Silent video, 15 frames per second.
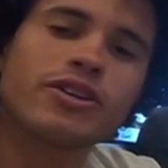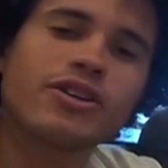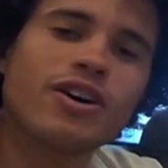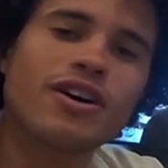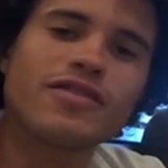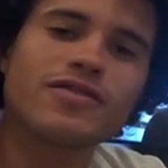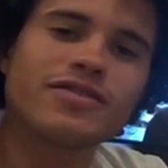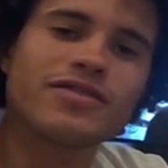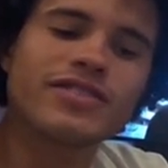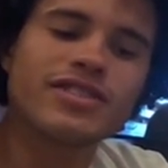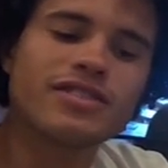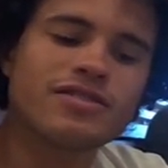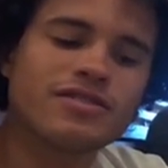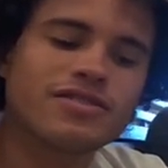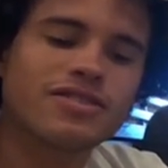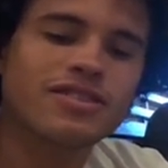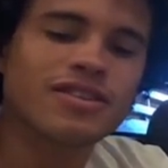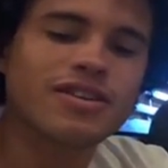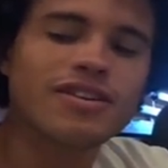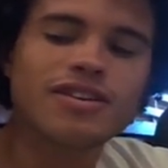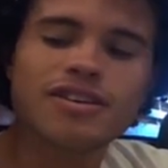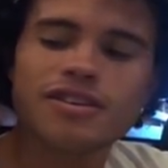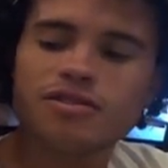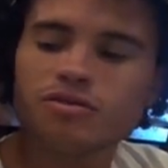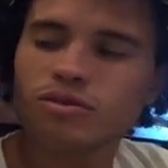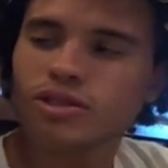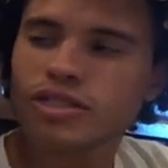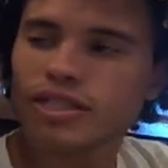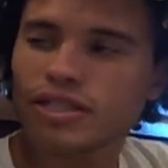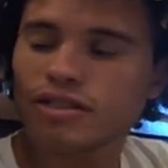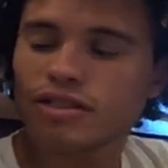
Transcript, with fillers: good off. We'll see